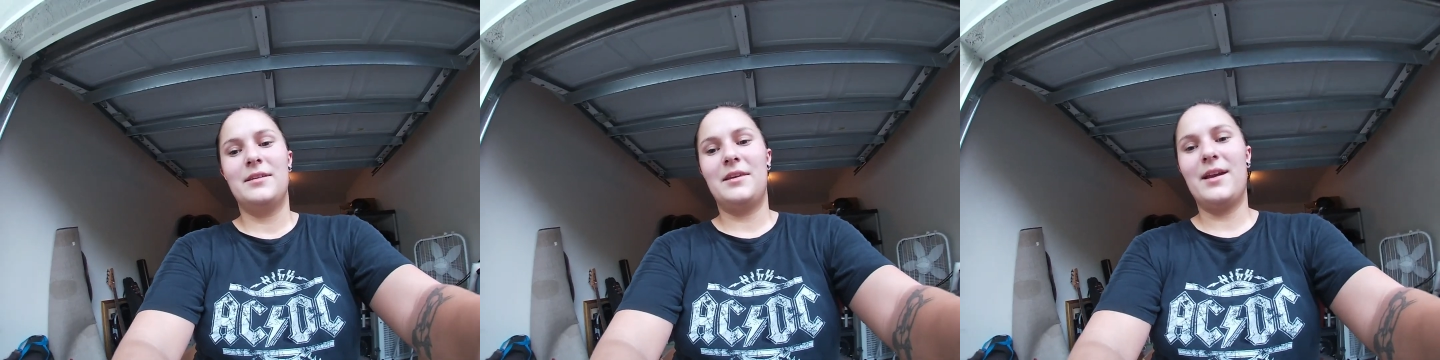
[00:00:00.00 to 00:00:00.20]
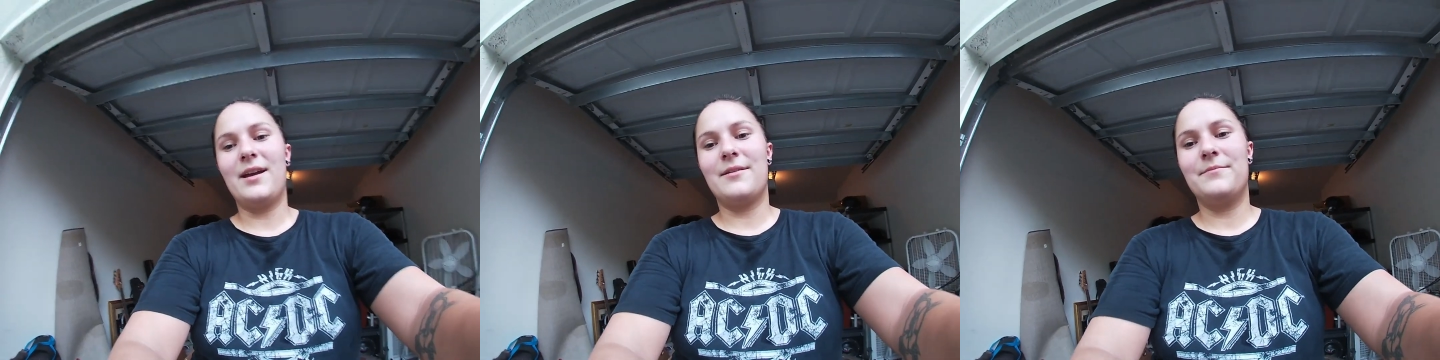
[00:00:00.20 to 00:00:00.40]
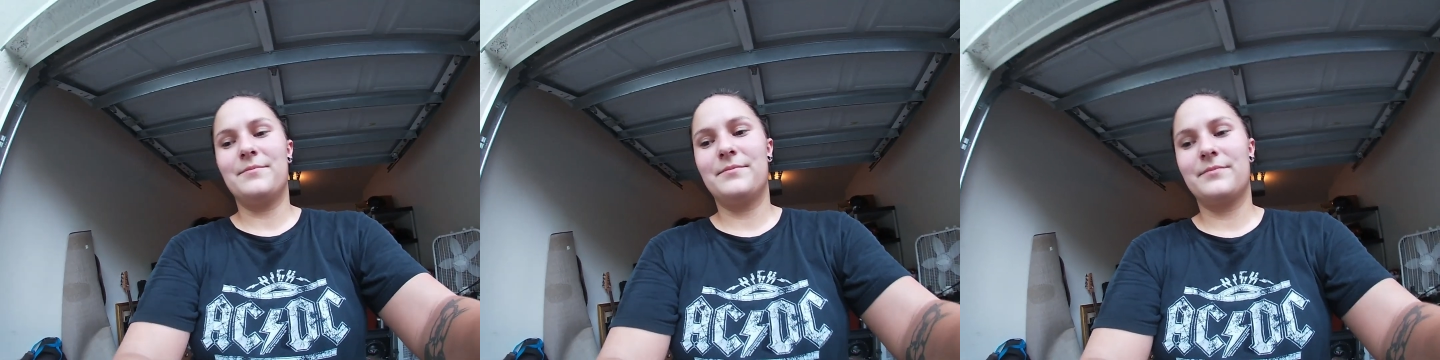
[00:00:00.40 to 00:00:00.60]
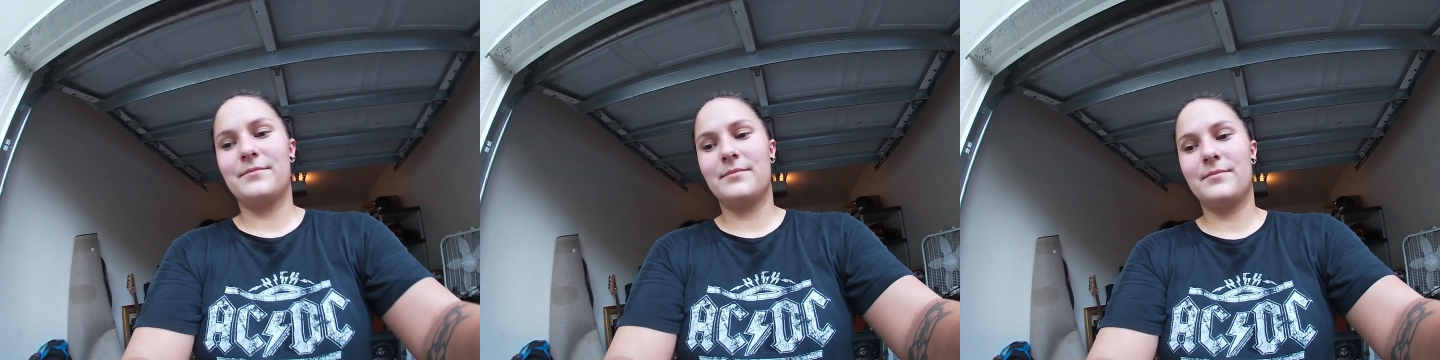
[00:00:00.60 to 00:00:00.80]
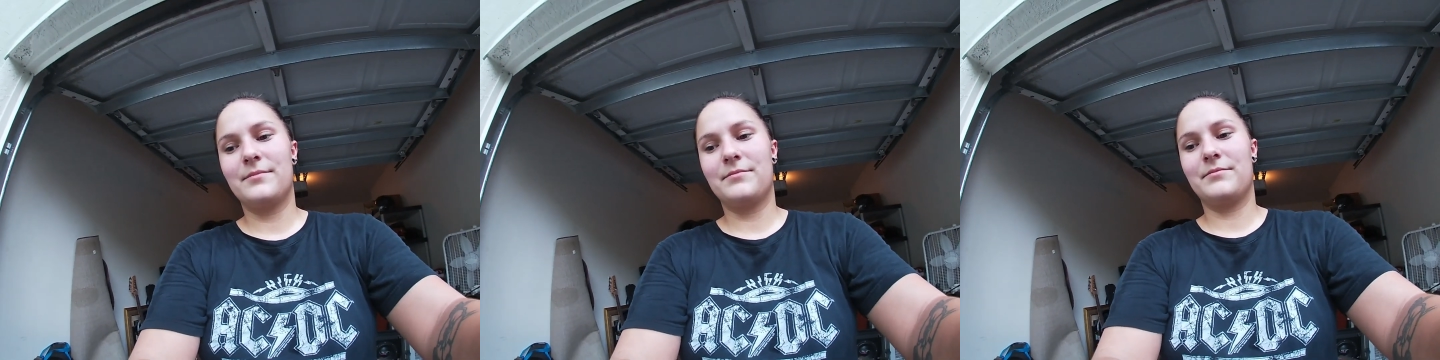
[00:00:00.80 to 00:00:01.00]
Yeah,
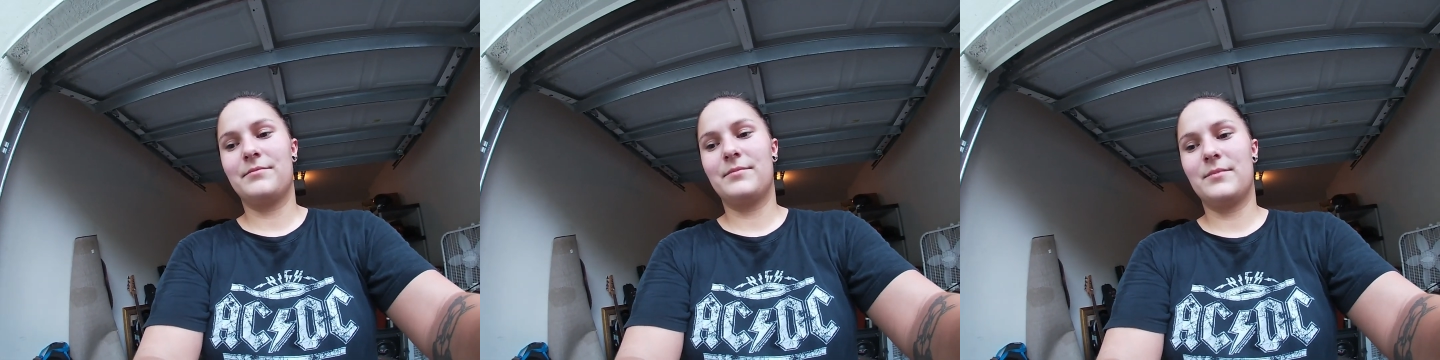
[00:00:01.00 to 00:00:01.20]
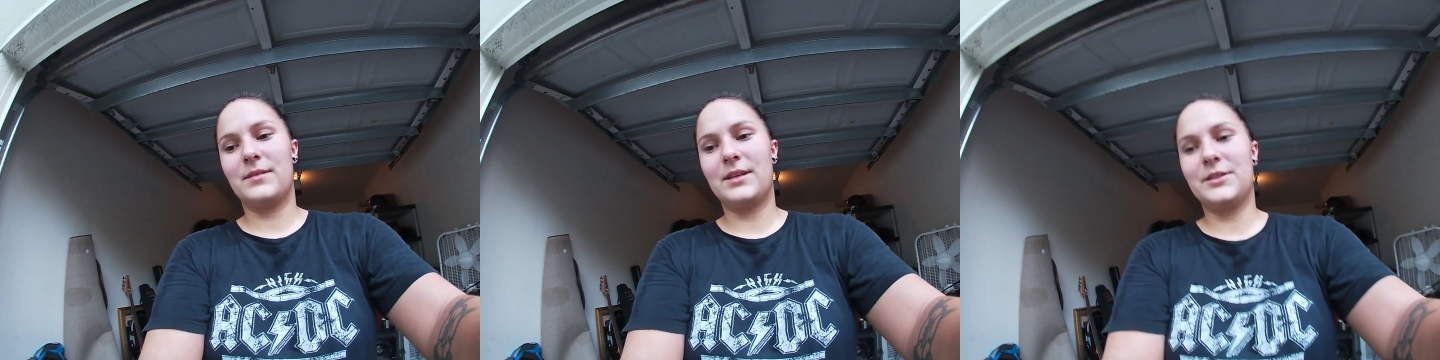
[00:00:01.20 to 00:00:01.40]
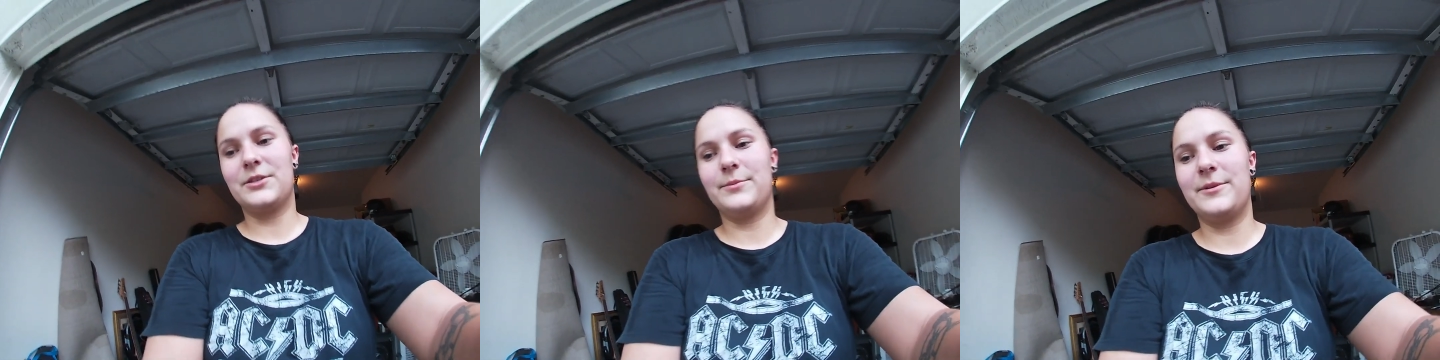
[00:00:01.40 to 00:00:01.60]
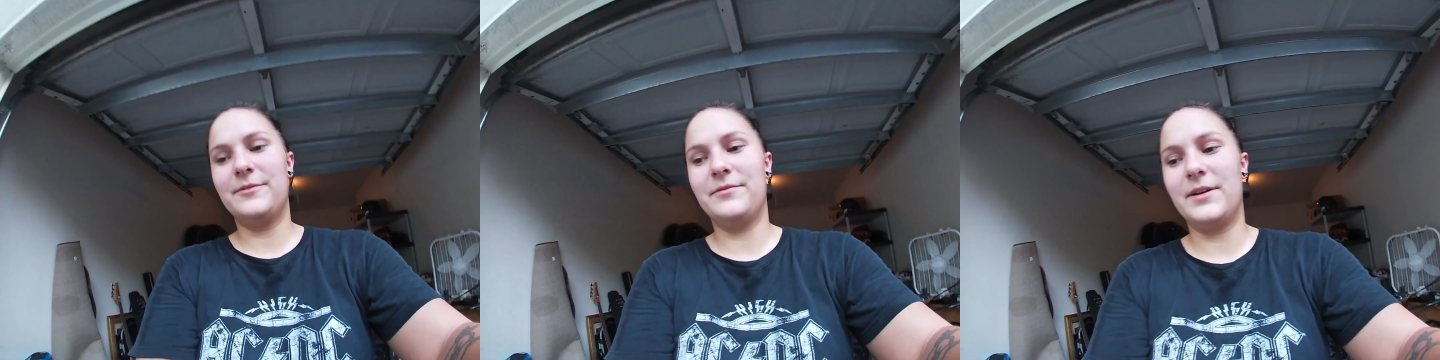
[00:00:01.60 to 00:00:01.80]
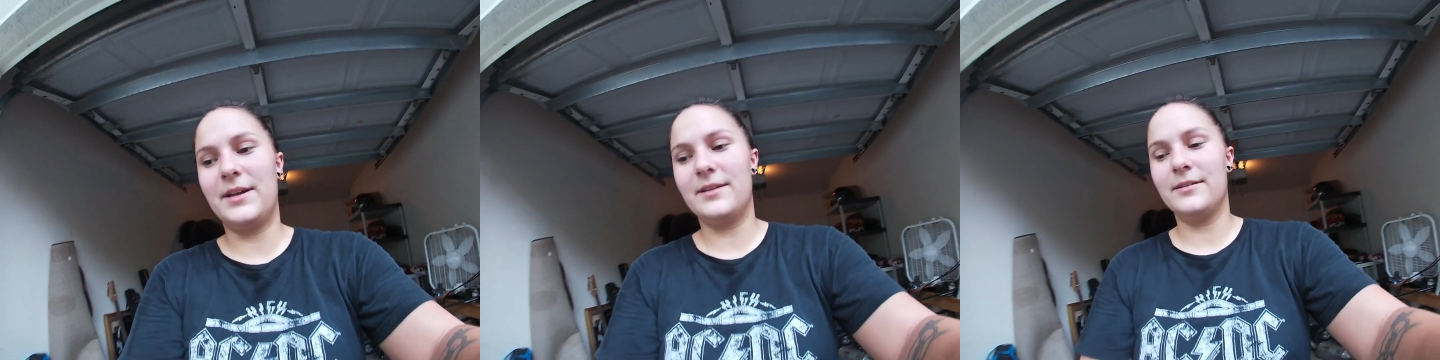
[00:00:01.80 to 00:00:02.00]
this will be
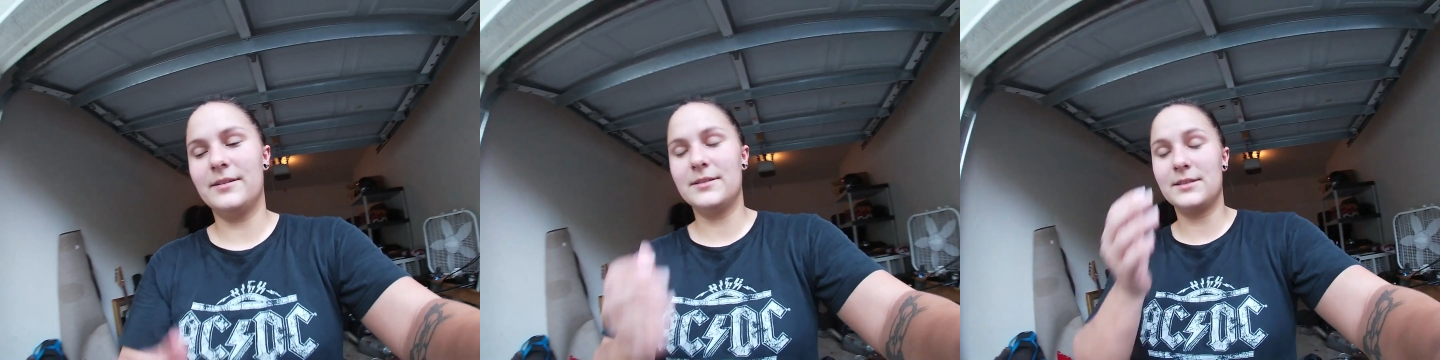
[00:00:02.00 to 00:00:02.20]
fun.